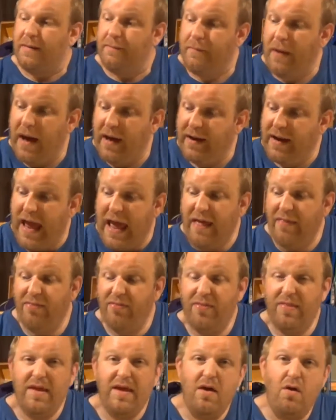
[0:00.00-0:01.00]
But
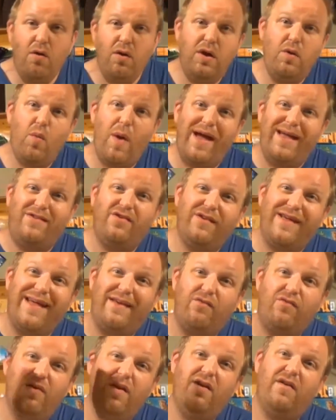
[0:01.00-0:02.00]
the only way to
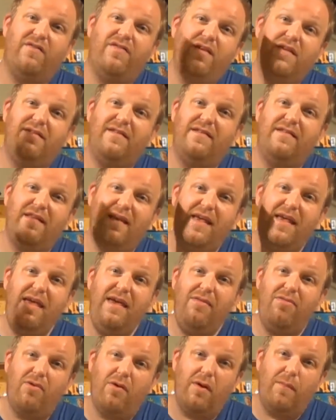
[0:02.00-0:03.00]
get rid of this is
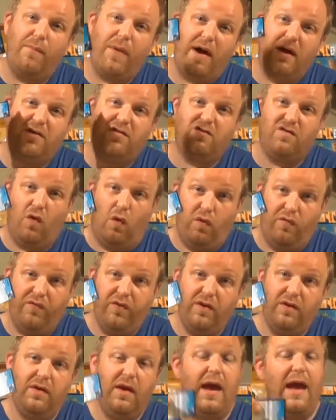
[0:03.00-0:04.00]
either by solve
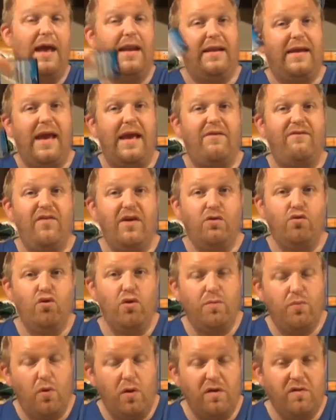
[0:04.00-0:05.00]
it and get
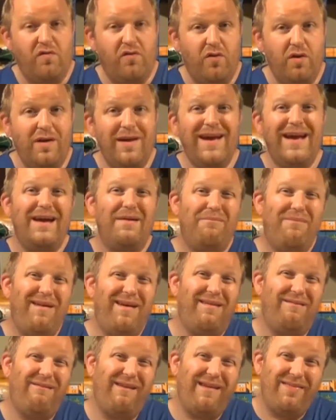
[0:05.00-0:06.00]
victory points for it,
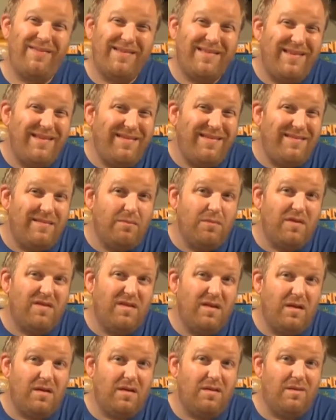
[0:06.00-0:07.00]
but when the system is
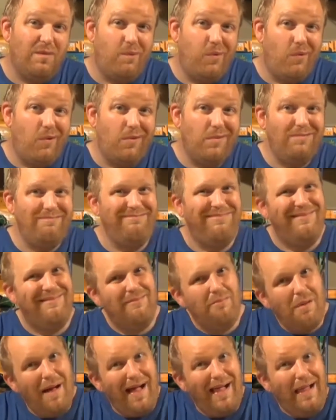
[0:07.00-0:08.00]
not on the board,
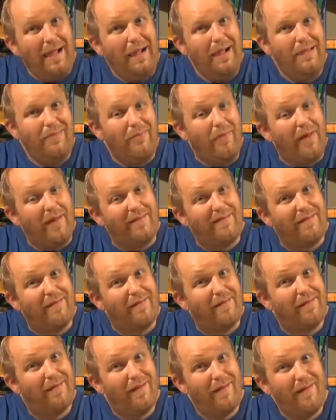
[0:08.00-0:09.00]
well,
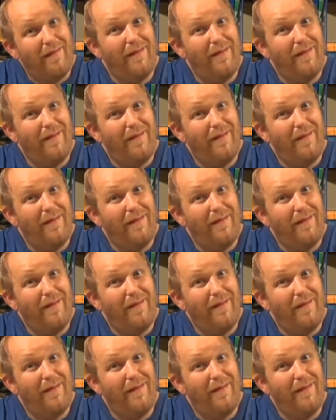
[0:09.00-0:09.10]
that's